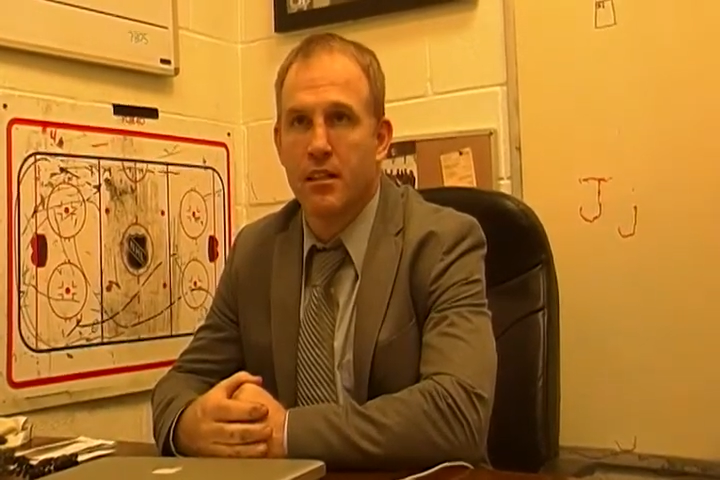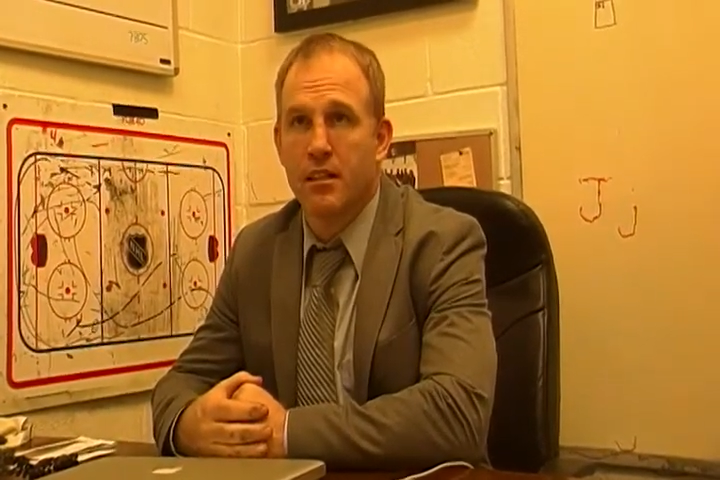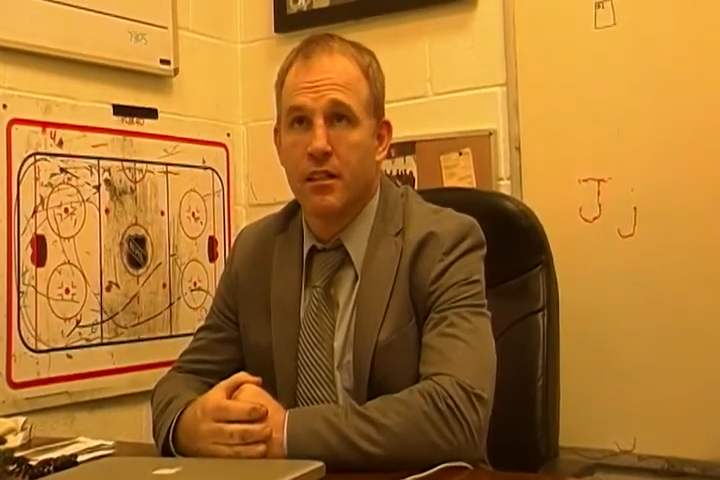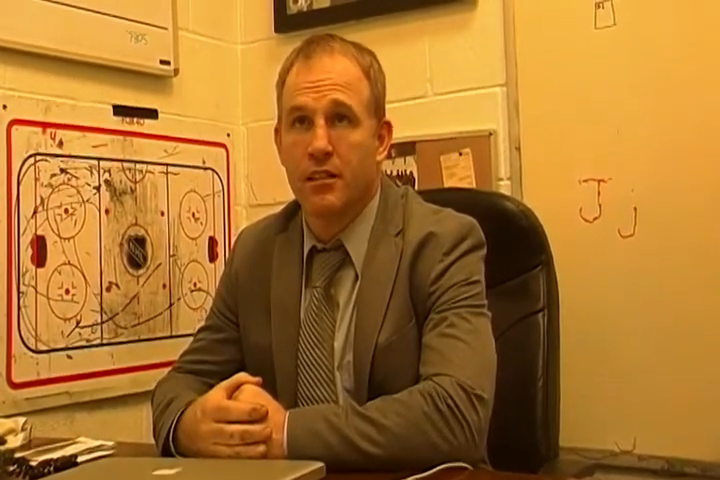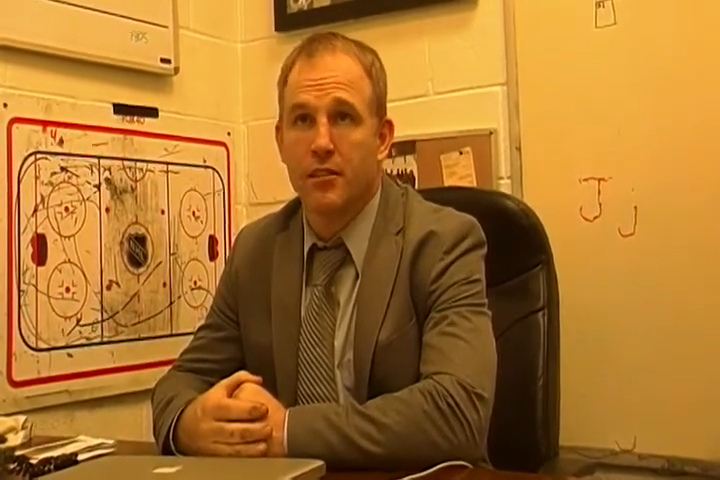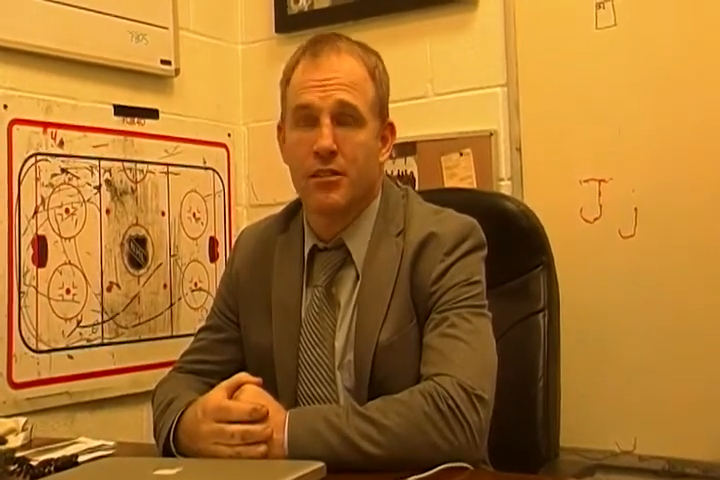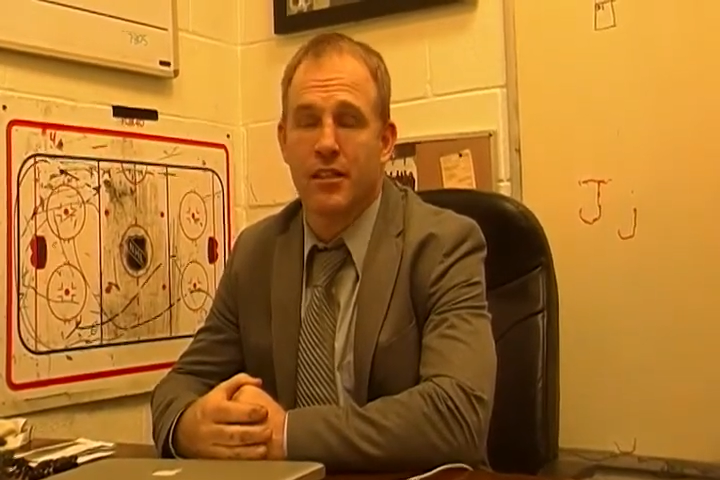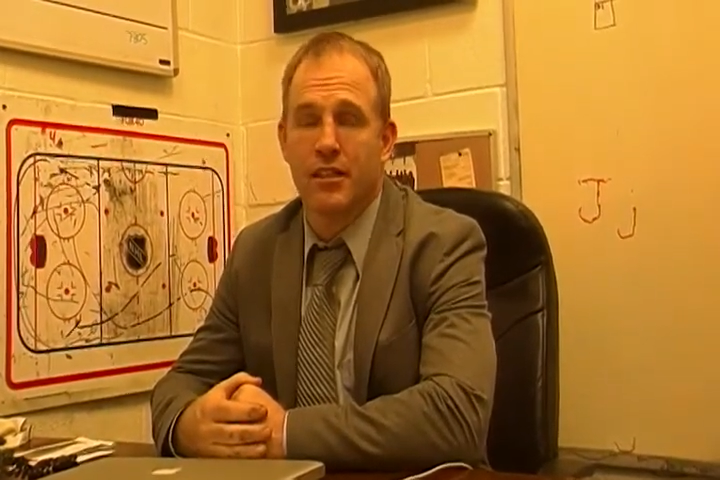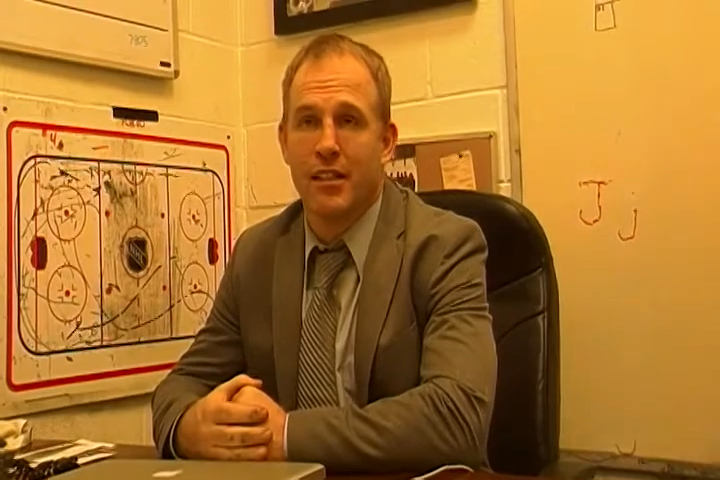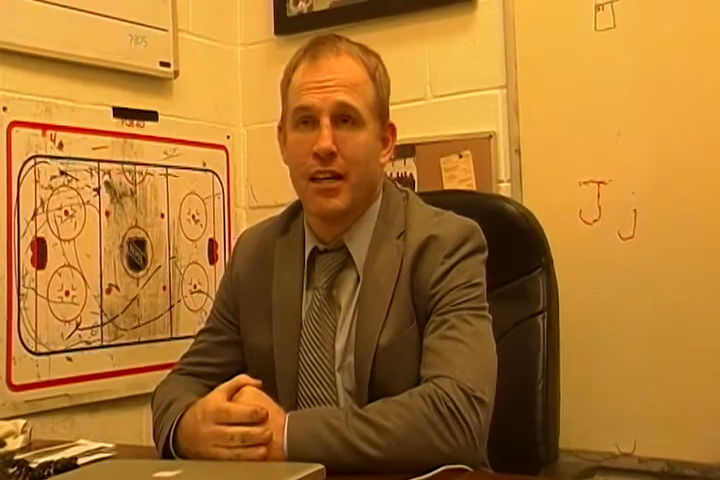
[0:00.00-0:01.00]
thought there
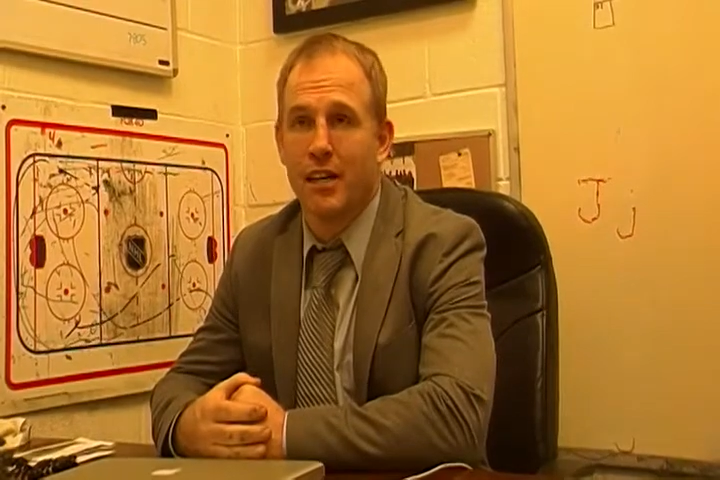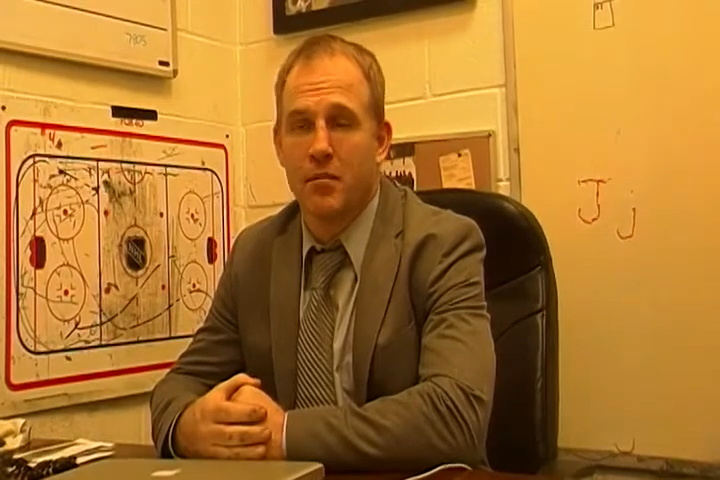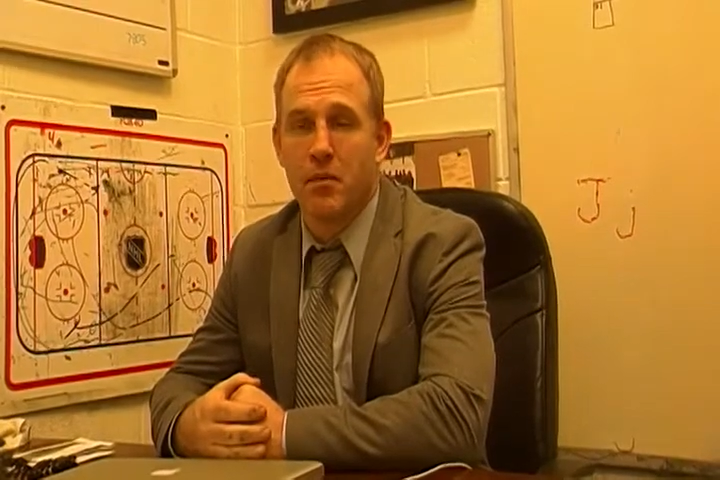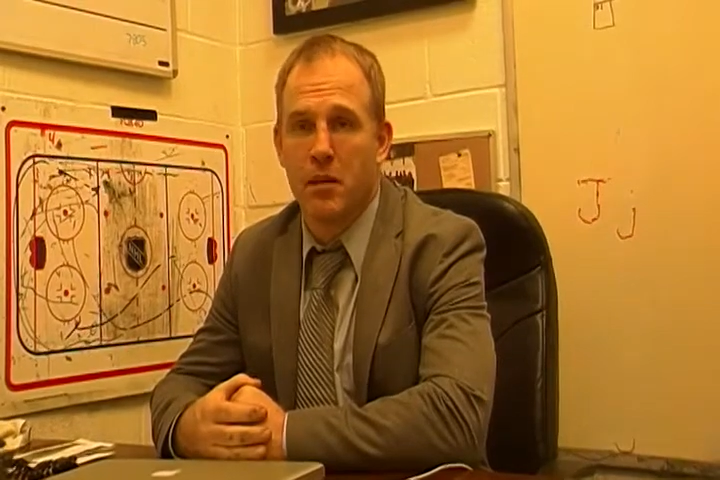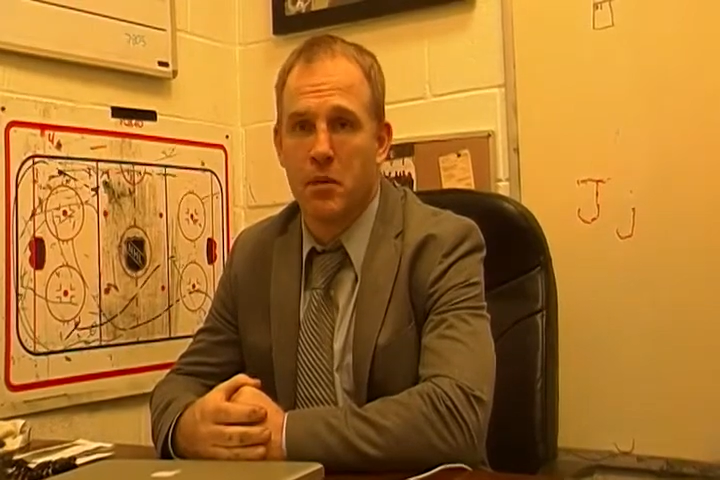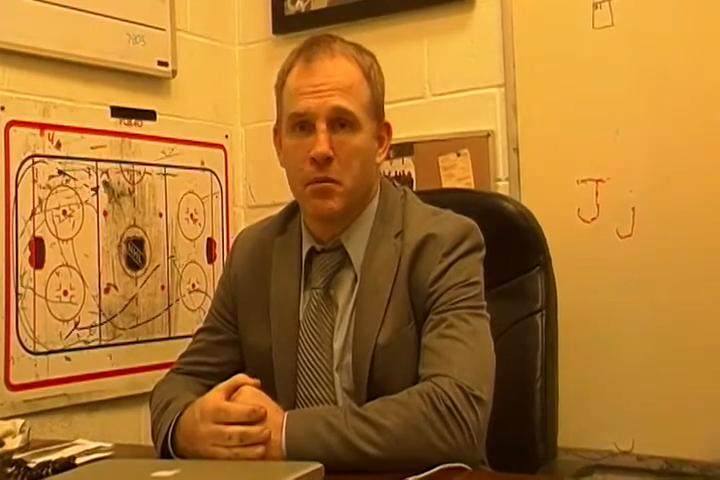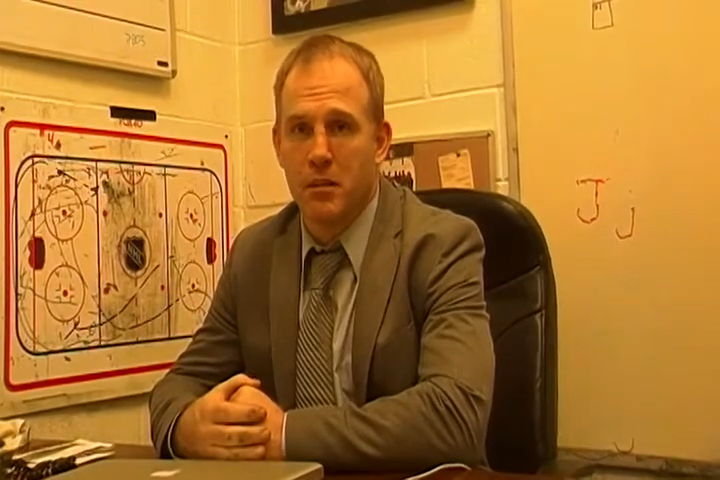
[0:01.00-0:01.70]
was a lot of power